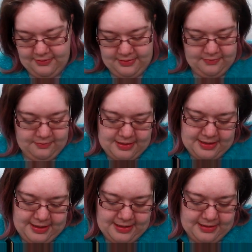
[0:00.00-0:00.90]
even went
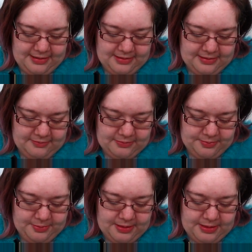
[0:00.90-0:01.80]
ahead and was
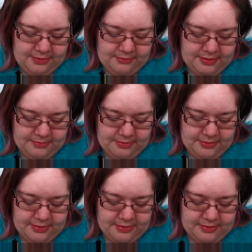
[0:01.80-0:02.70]
playing around
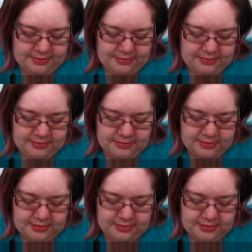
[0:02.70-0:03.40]
with it and